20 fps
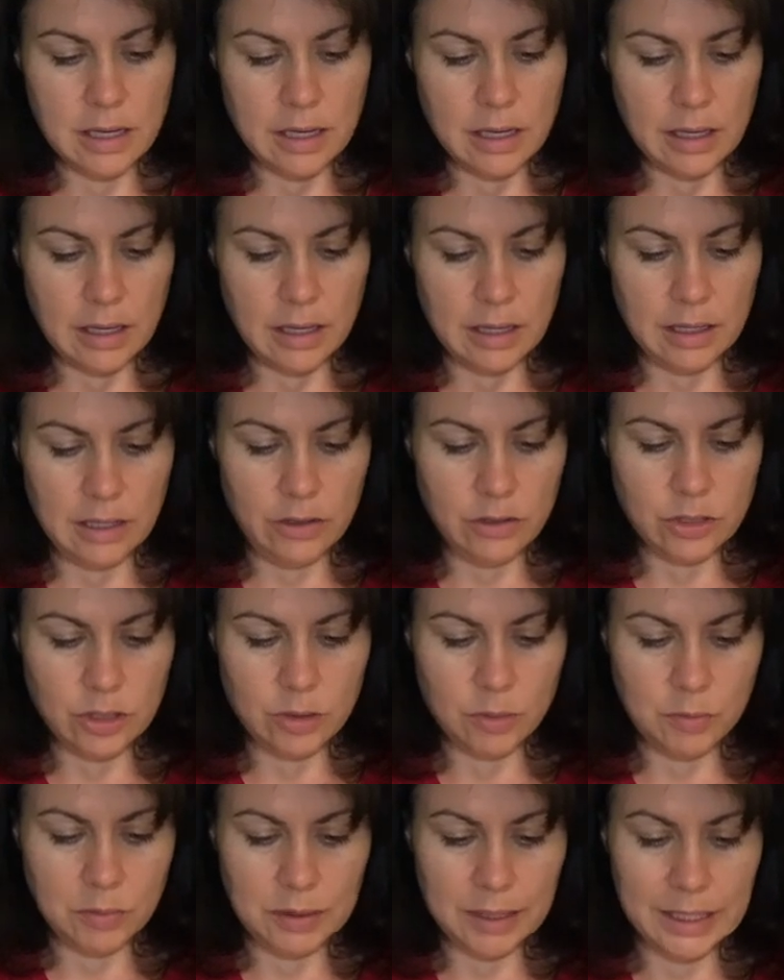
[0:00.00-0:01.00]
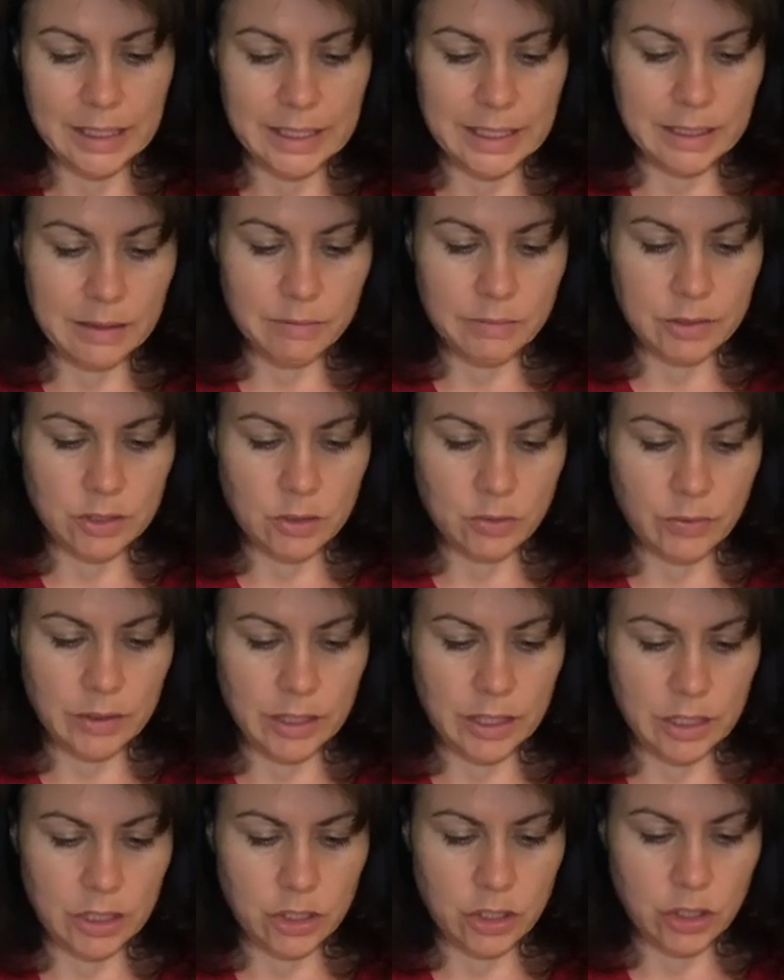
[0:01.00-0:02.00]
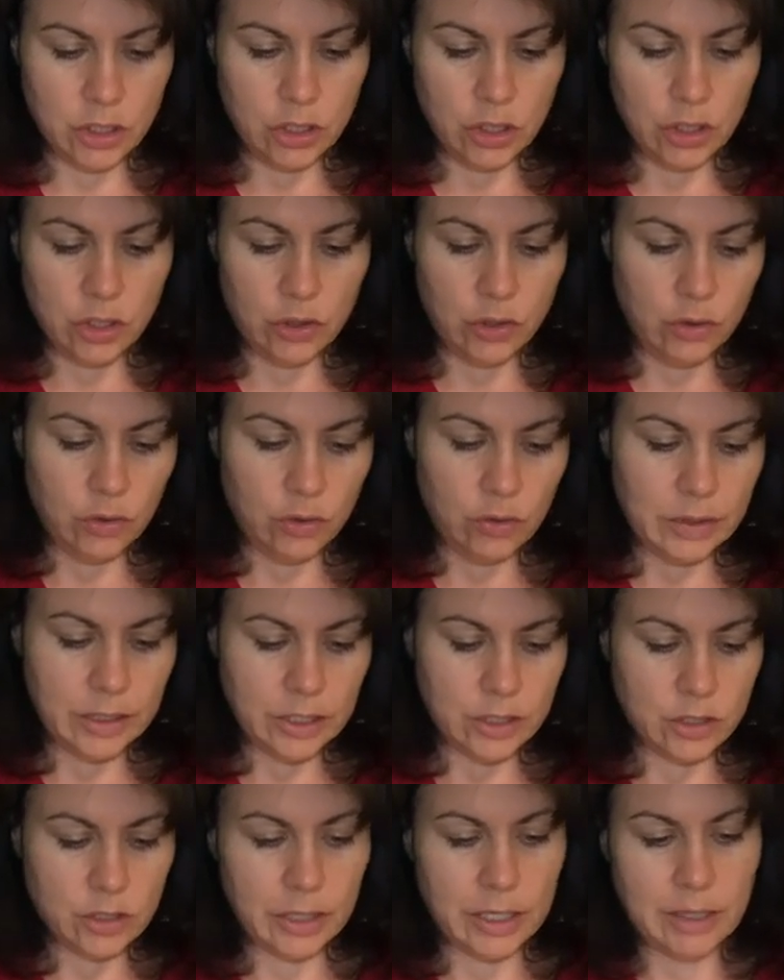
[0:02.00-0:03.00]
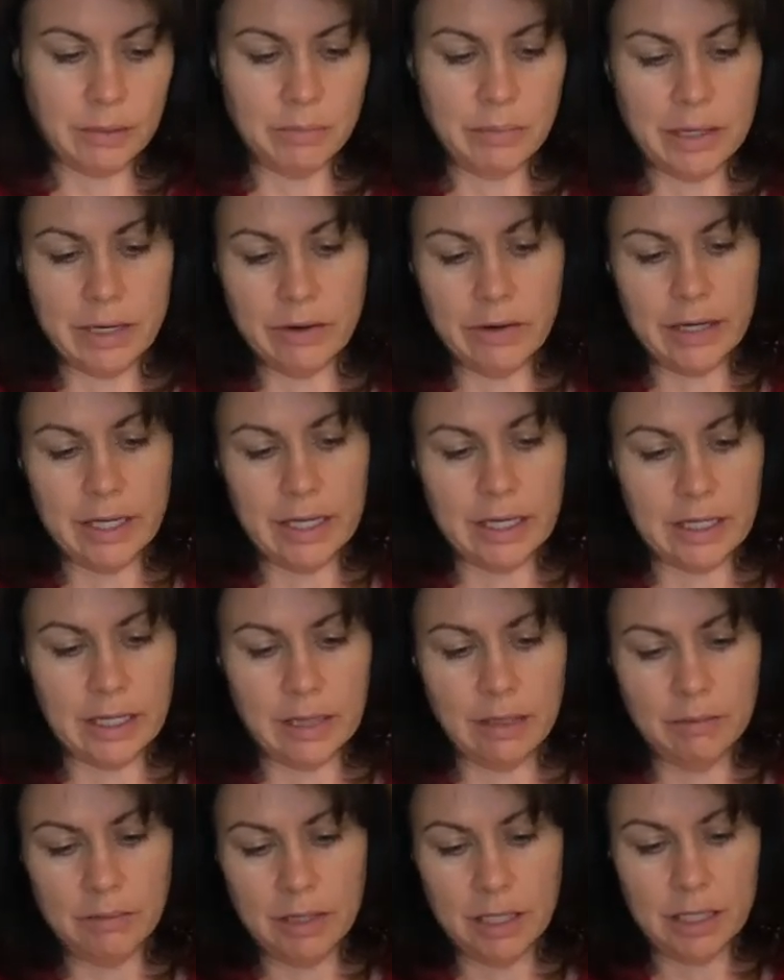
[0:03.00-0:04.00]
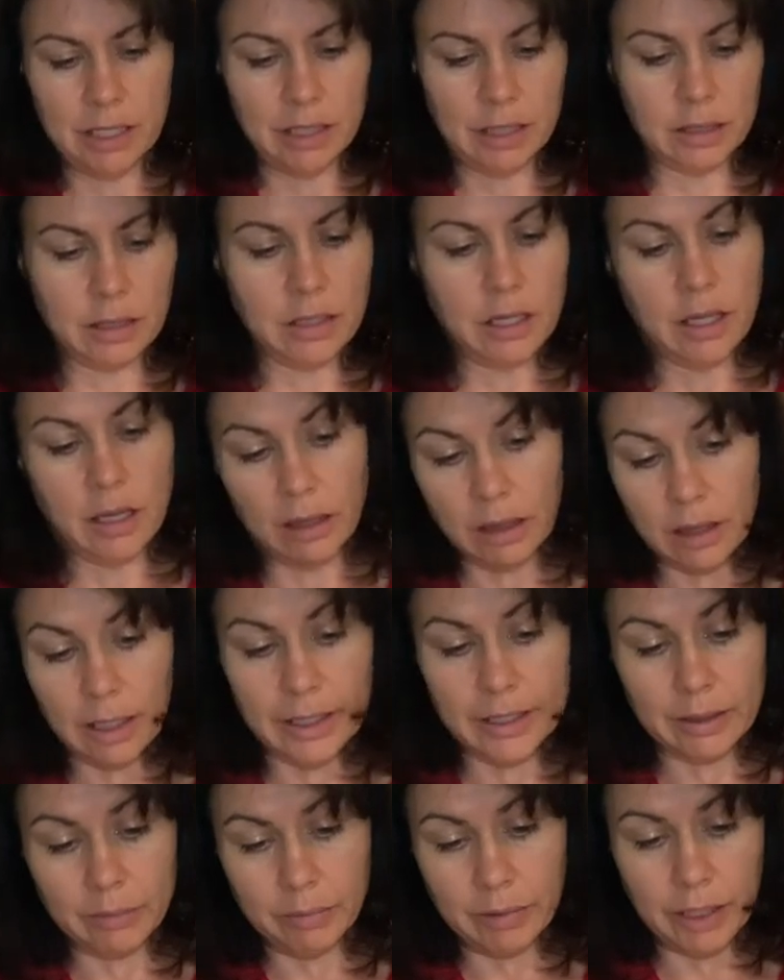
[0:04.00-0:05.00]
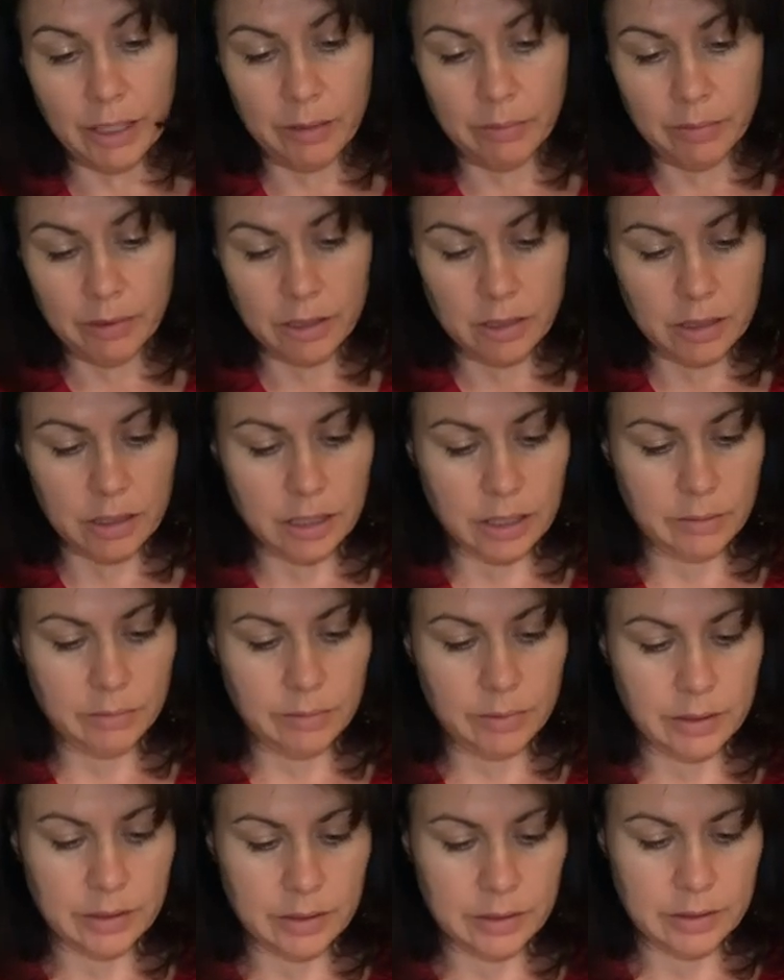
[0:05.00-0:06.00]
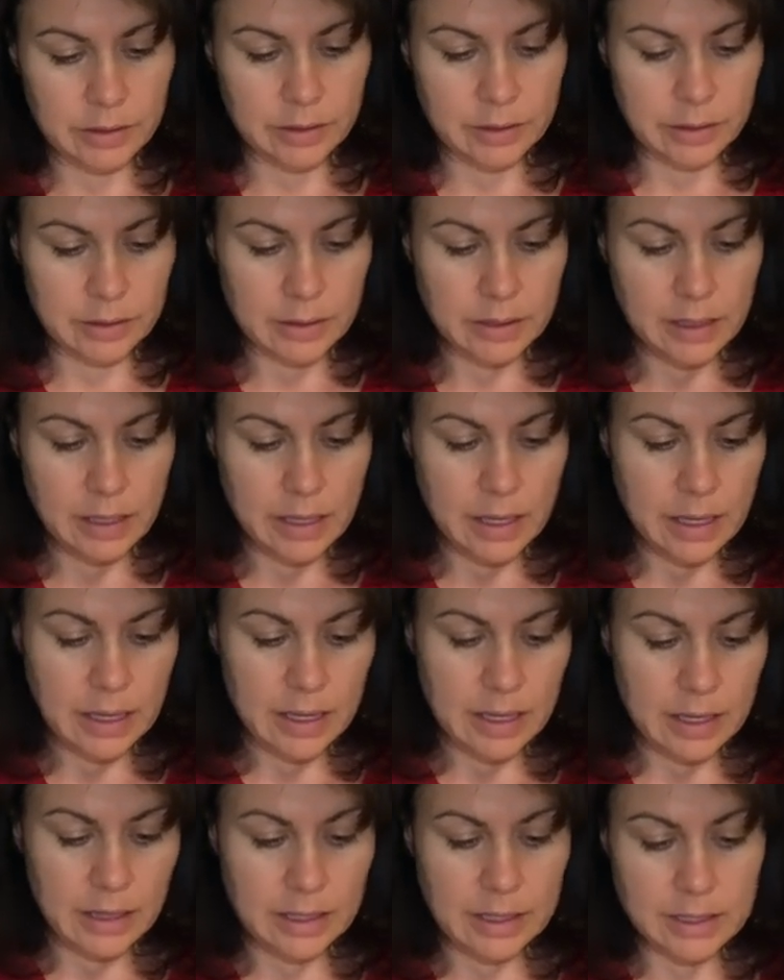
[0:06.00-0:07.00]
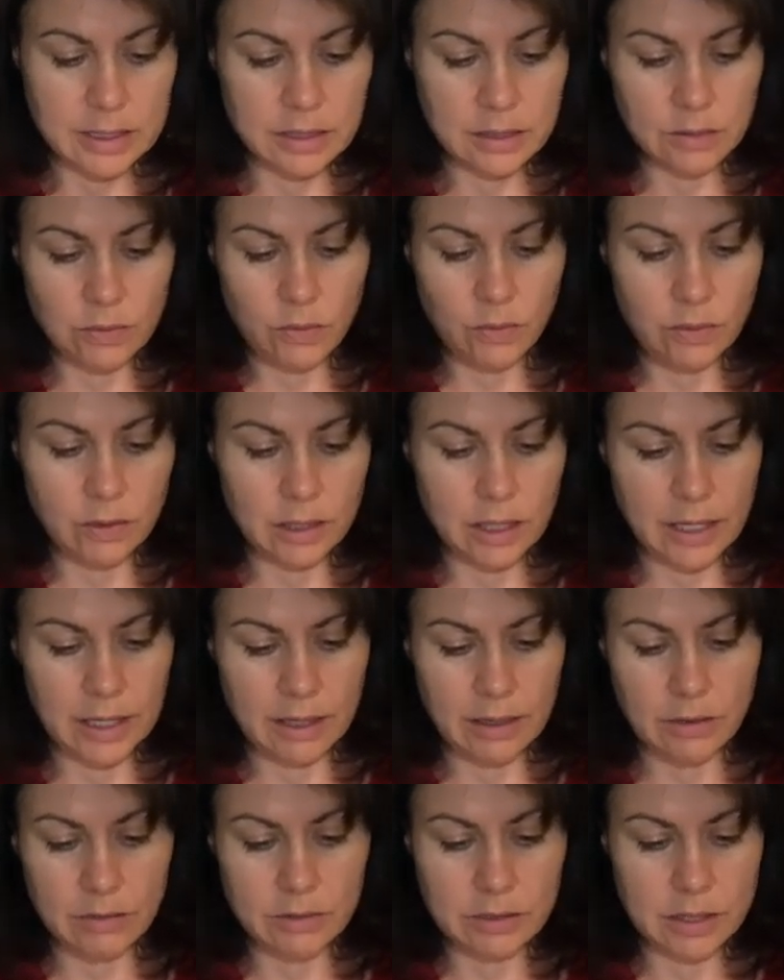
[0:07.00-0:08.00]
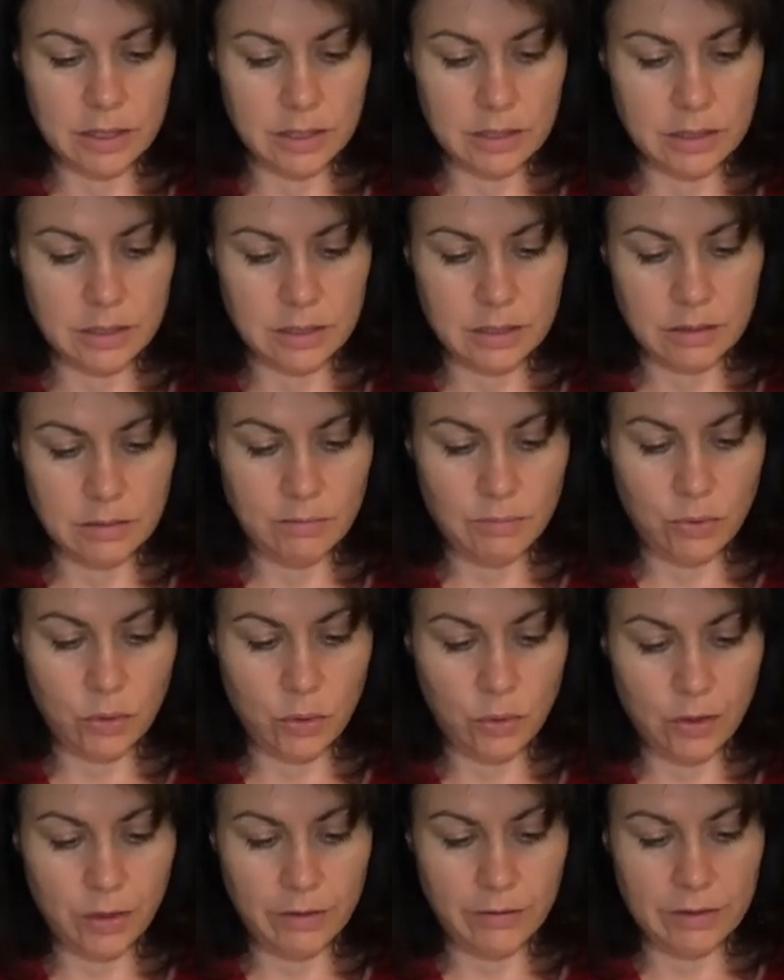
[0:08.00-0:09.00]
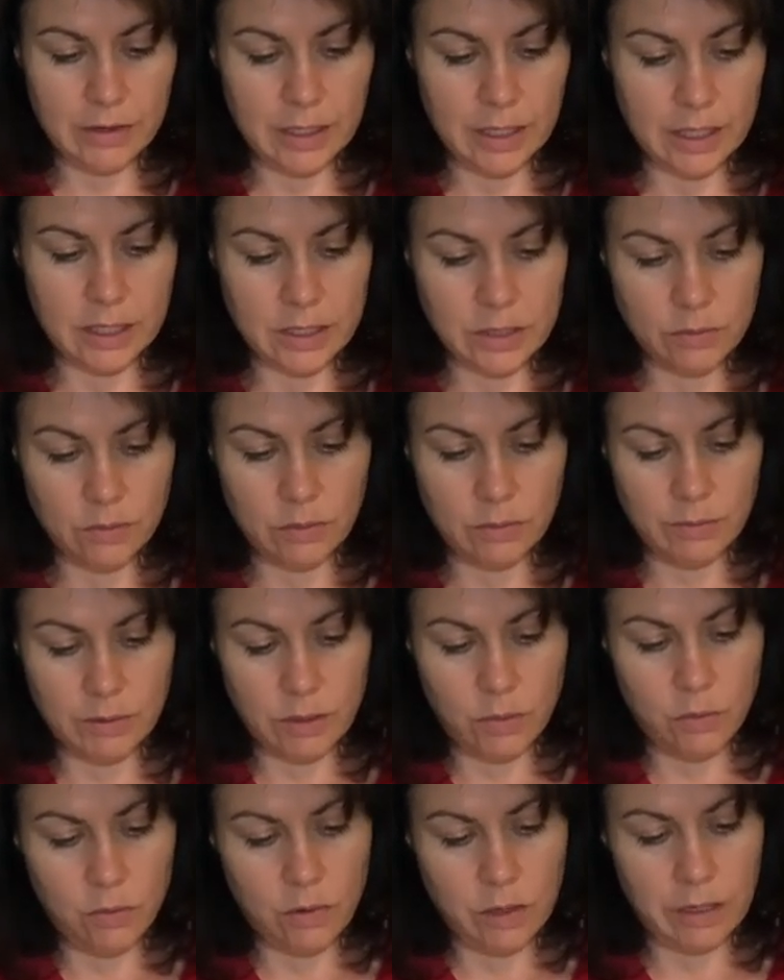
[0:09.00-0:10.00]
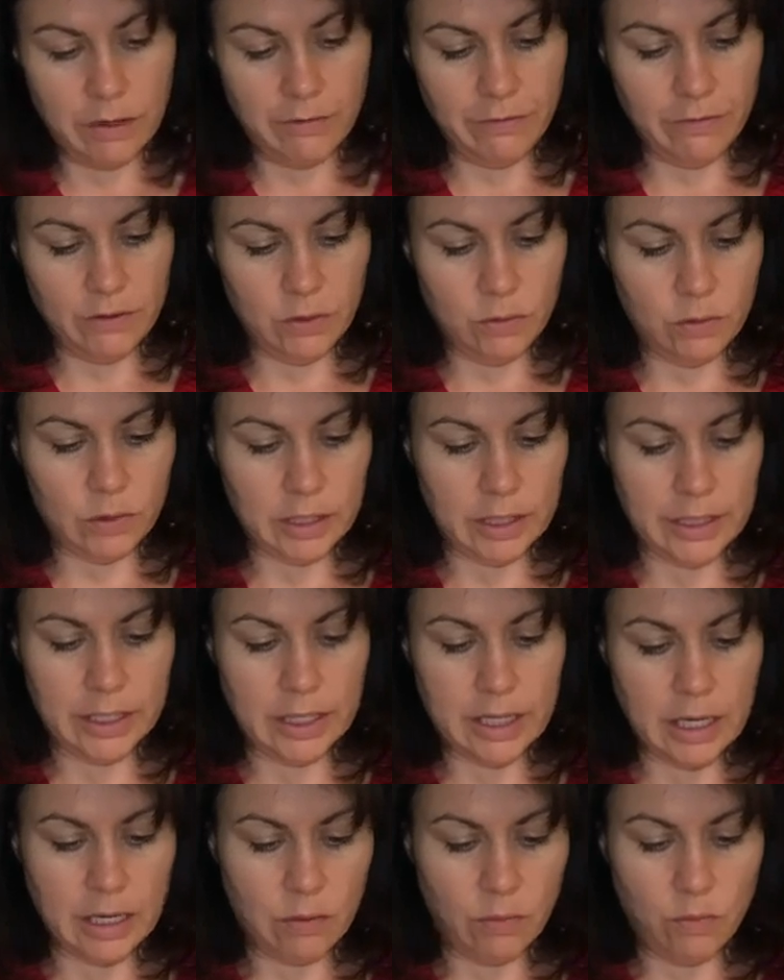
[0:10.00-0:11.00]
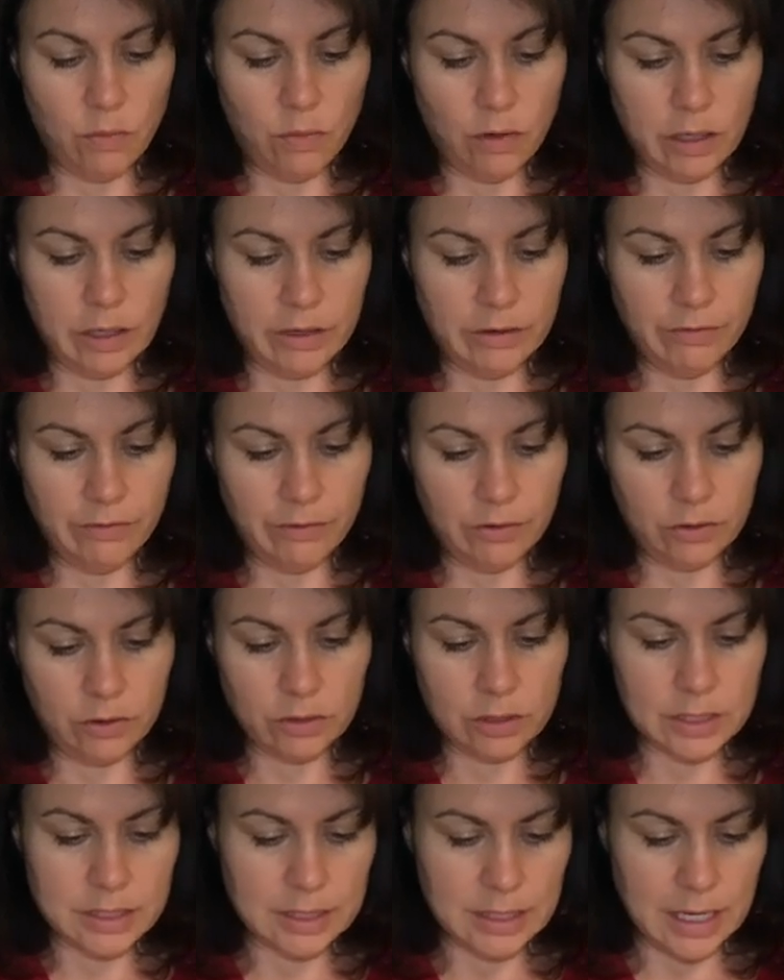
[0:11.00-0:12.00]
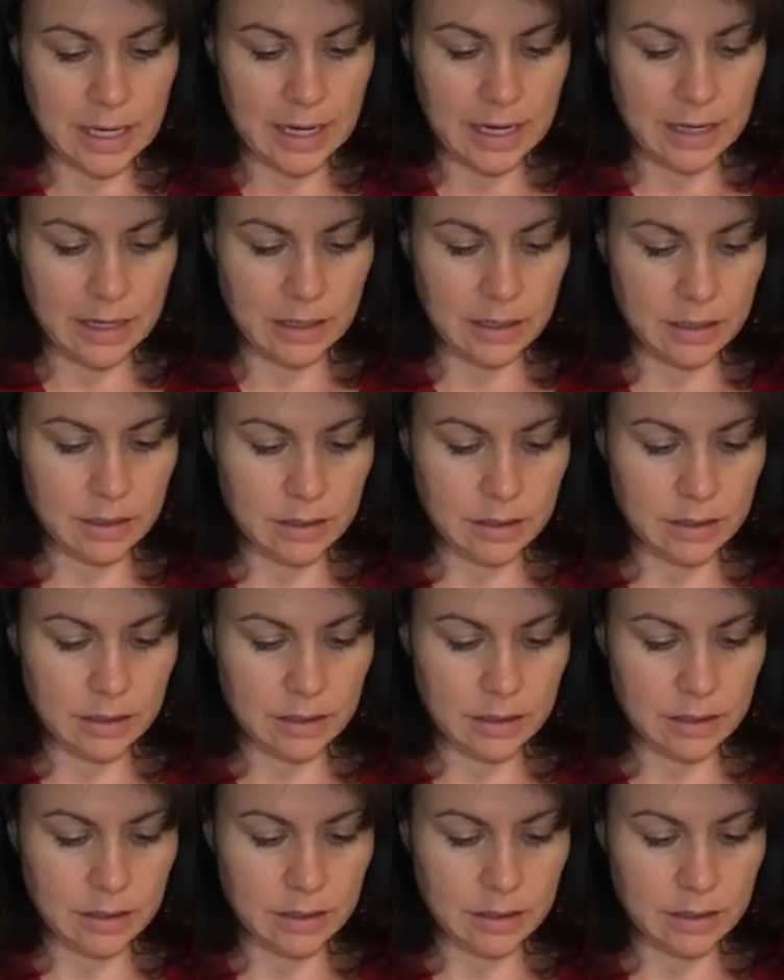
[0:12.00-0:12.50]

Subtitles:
and then you split it between the two and try to bury it in the middle like a peanut butter cup. And this will count, both of these will be one fueling and one full snack,